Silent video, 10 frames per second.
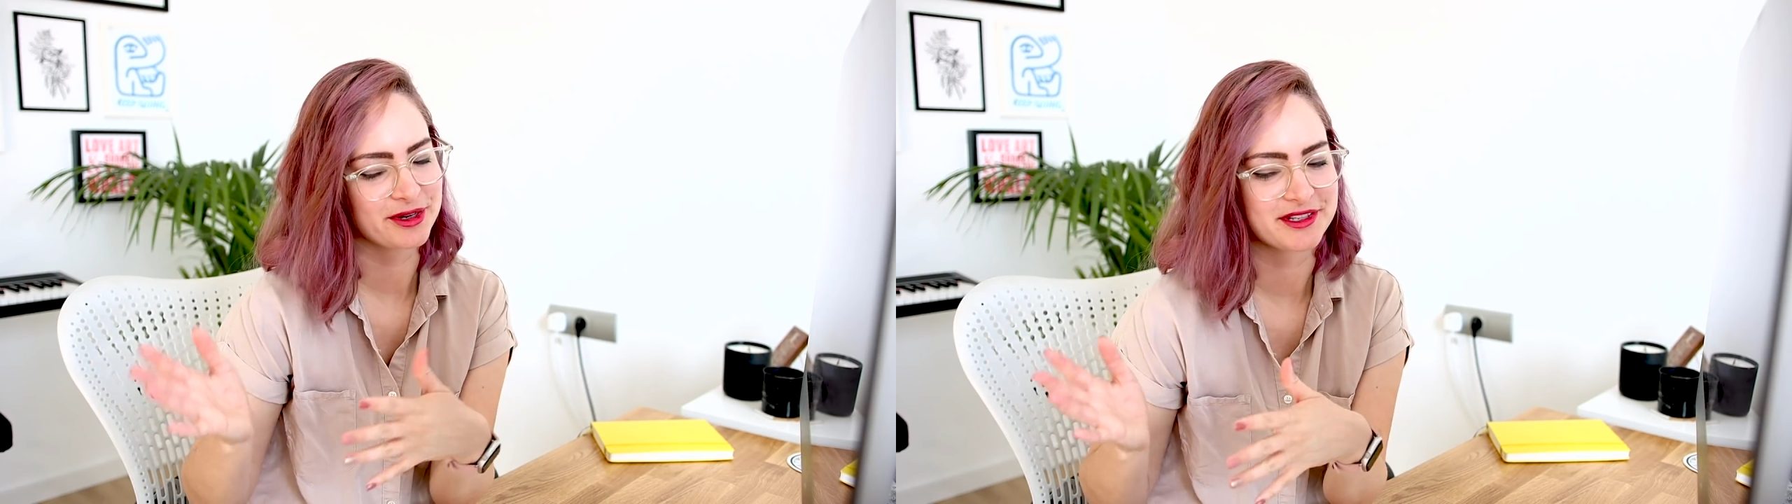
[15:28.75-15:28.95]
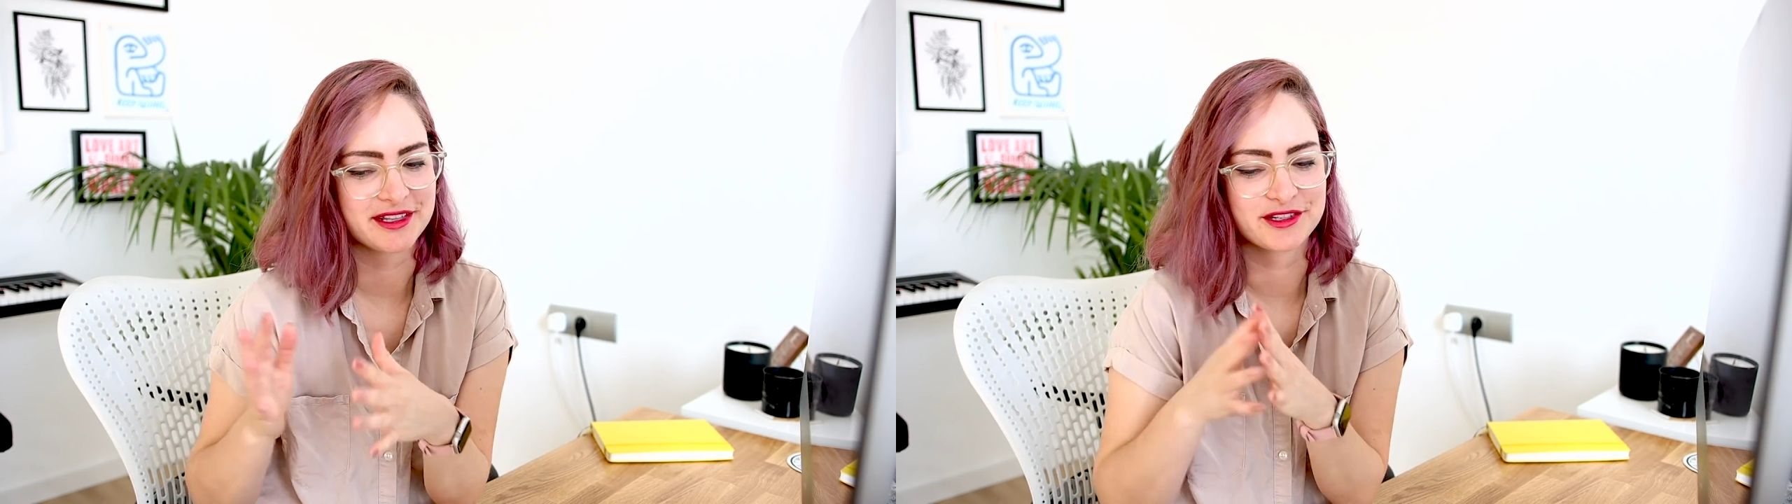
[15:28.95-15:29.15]

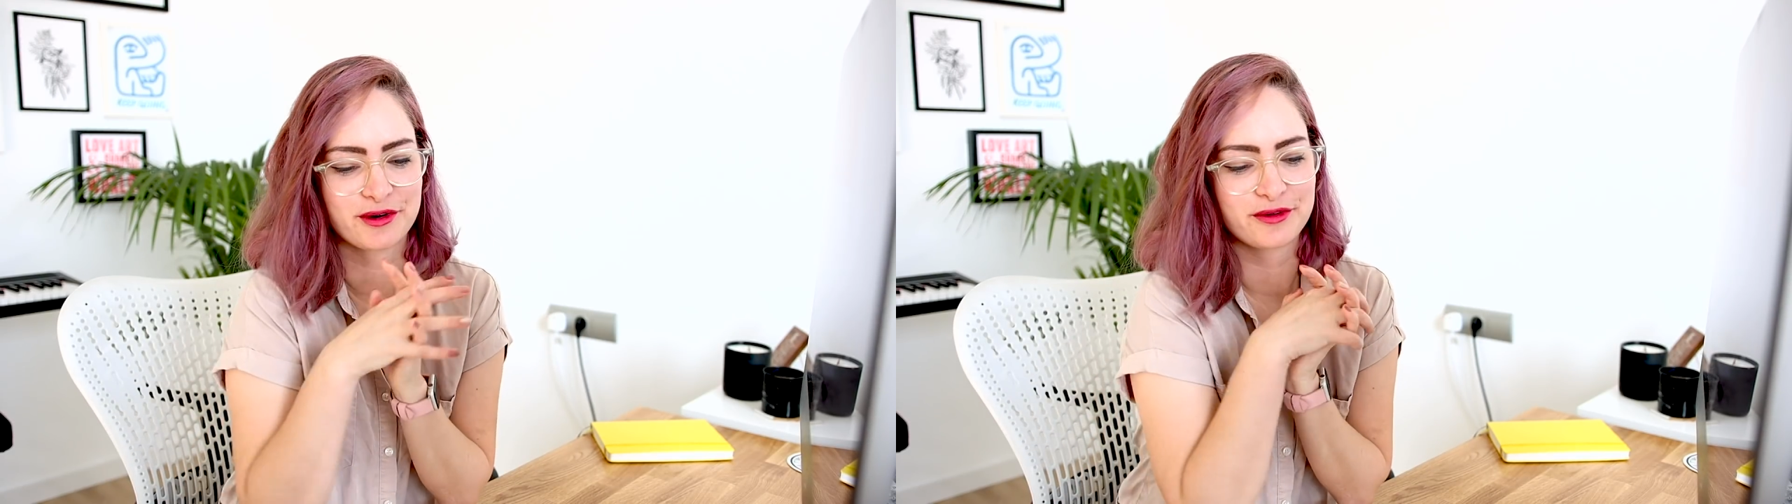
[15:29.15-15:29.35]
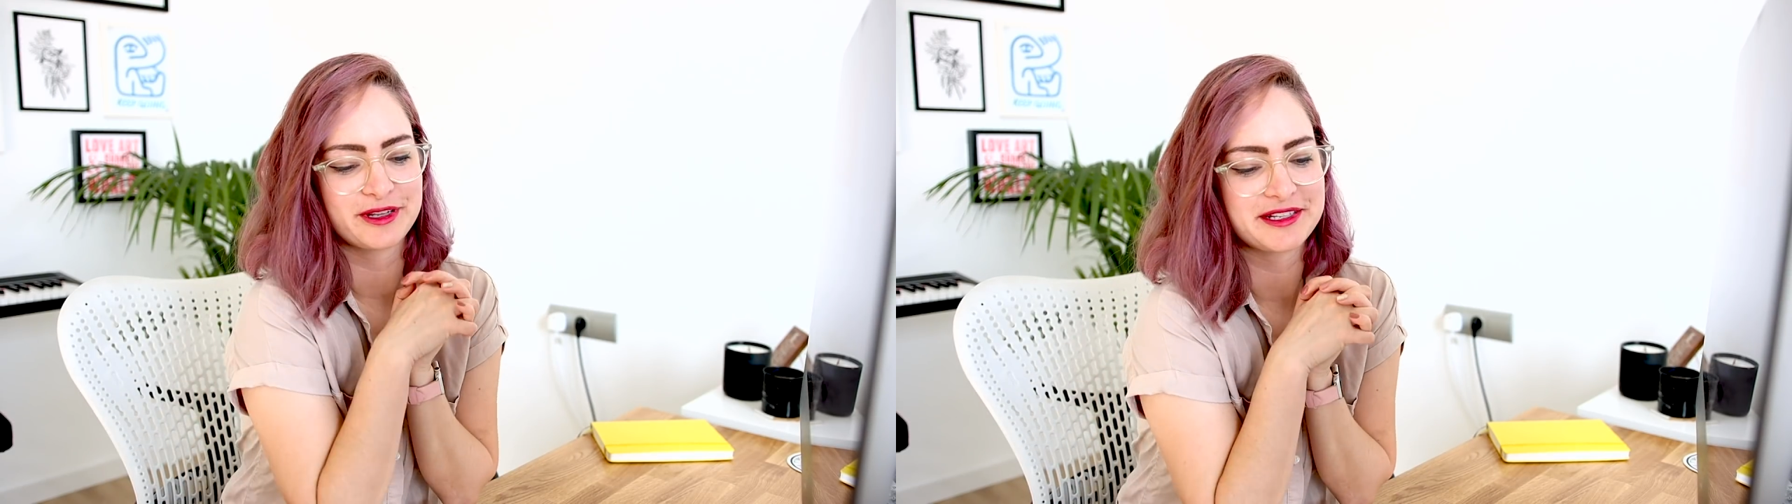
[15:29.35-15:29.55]
It's, it's
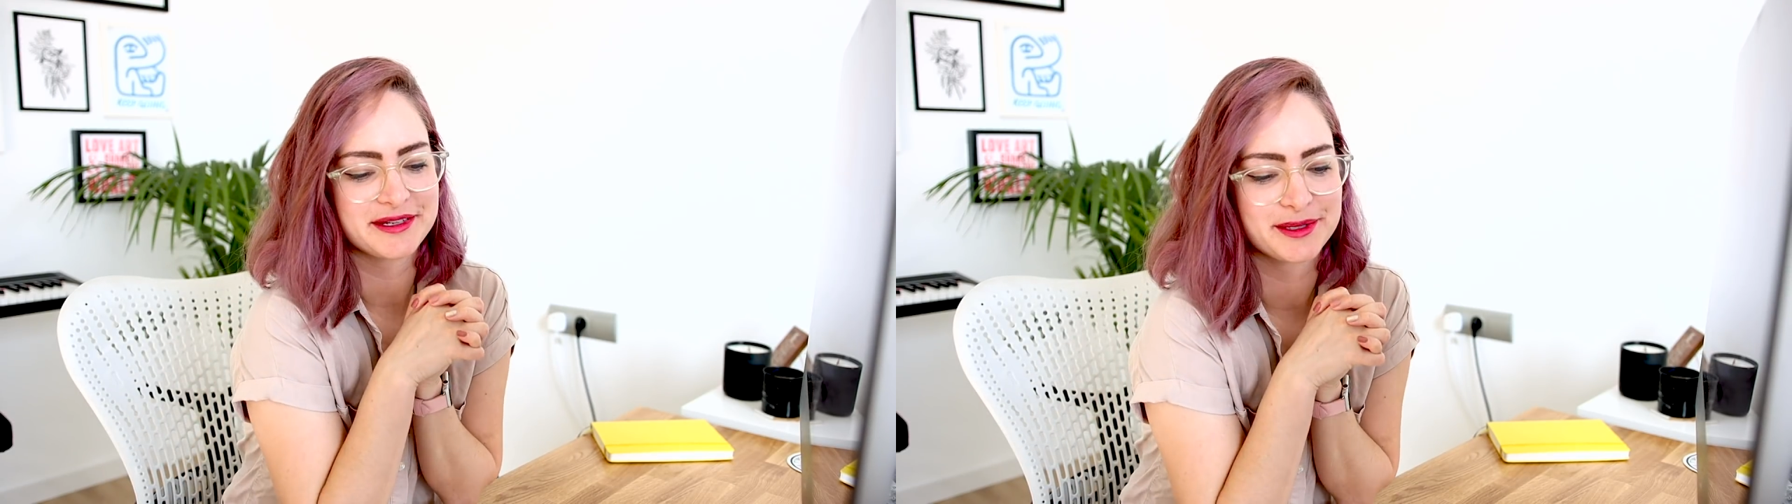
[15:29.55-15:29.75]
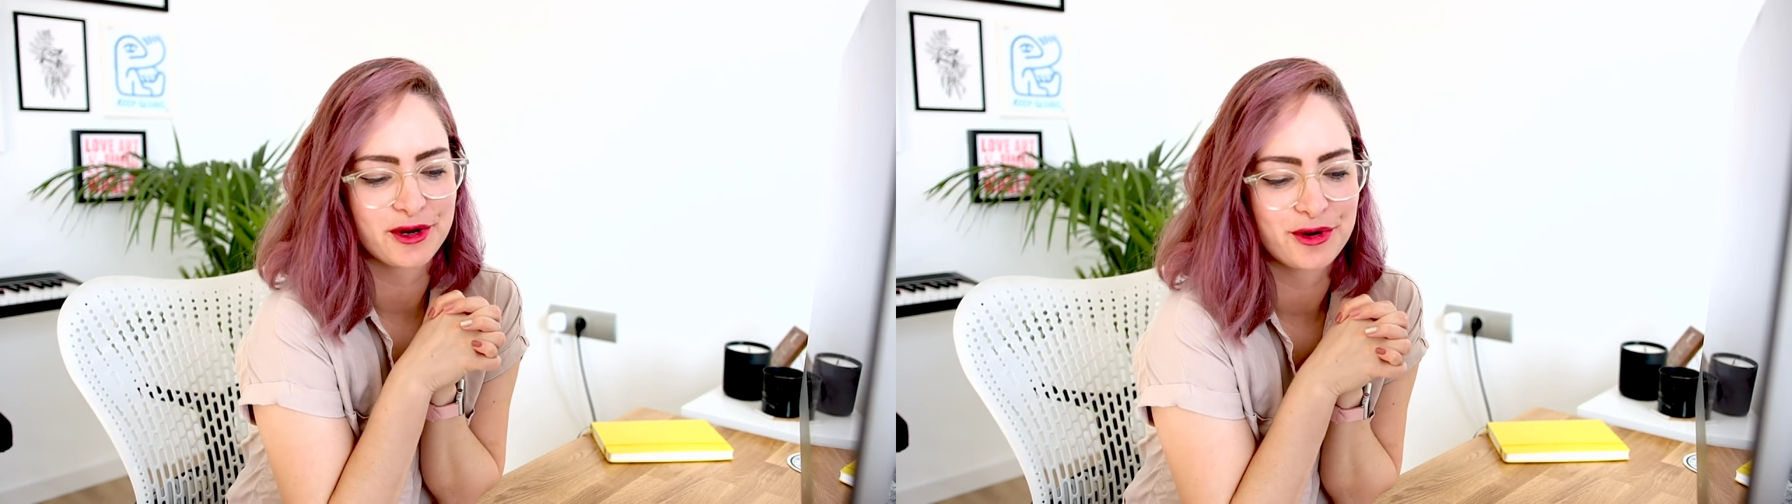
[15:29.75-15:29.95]
not reflected
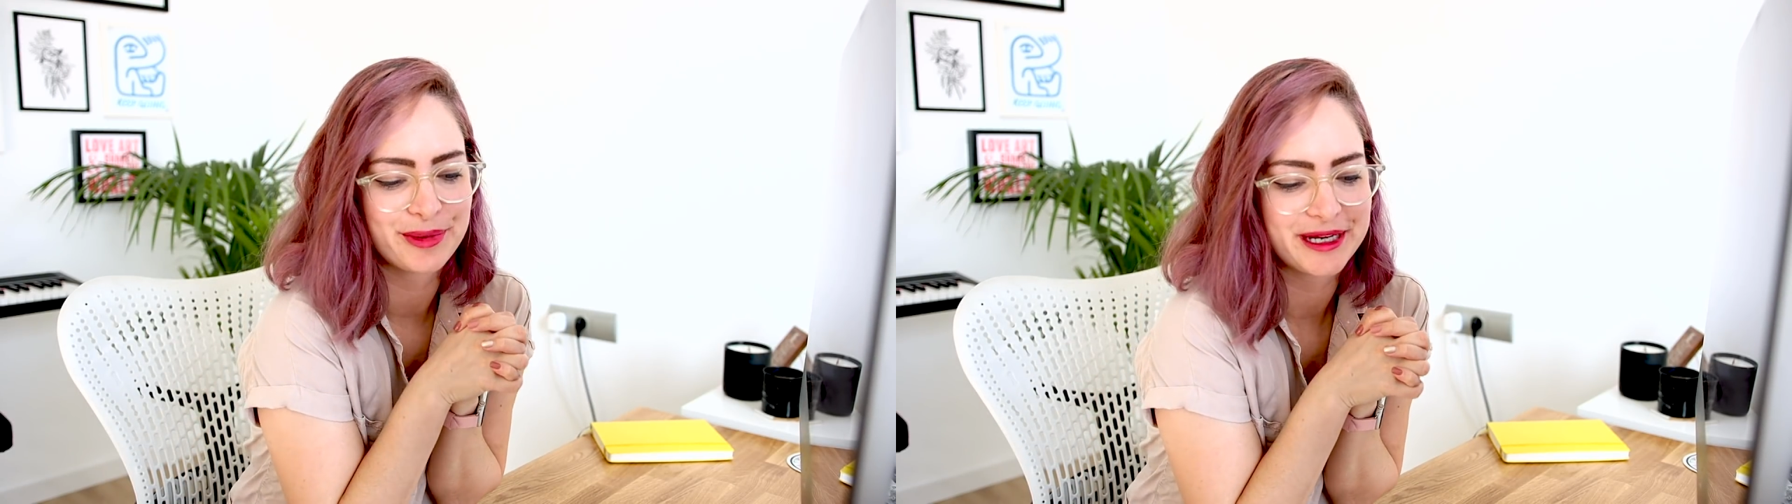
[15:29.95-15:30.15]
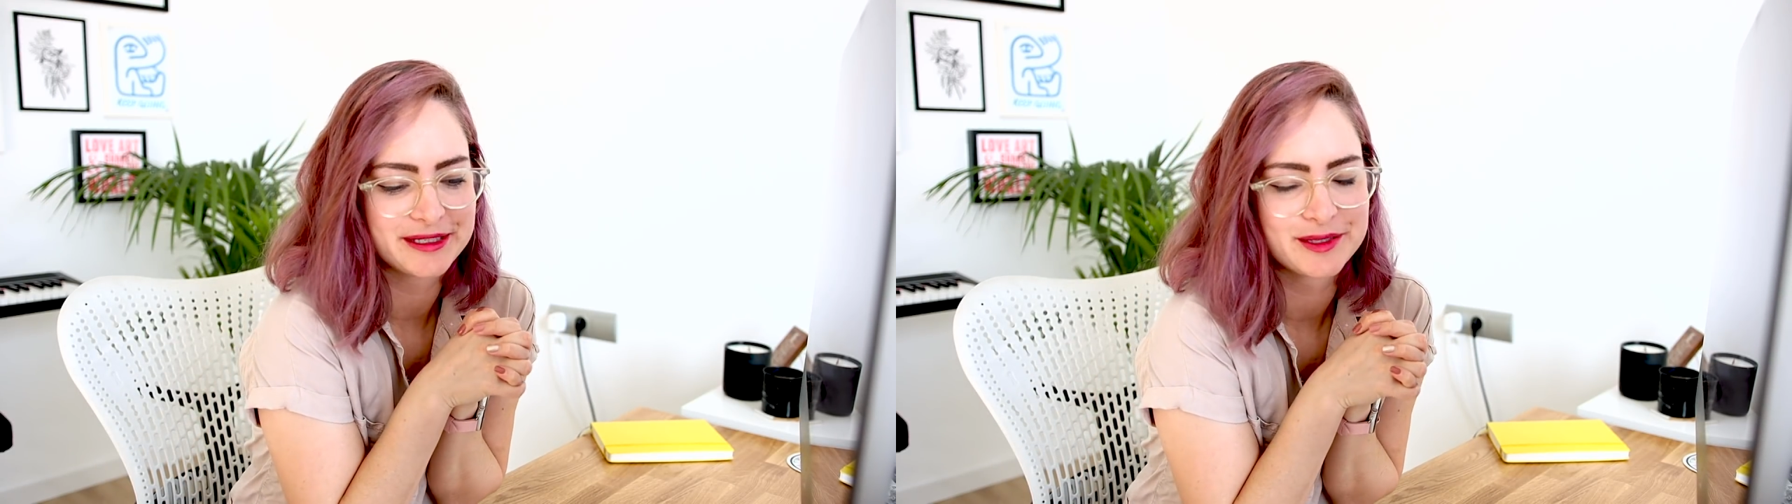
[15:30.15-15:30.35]
in the code
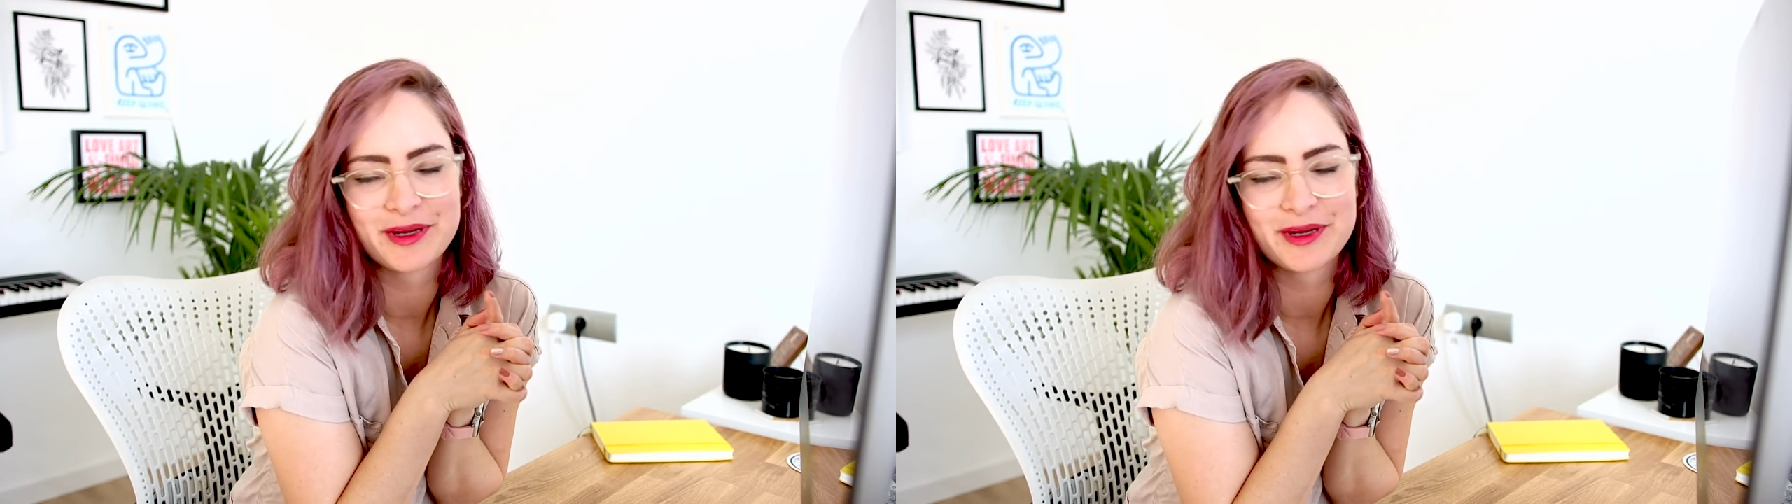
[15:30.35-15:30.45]
base.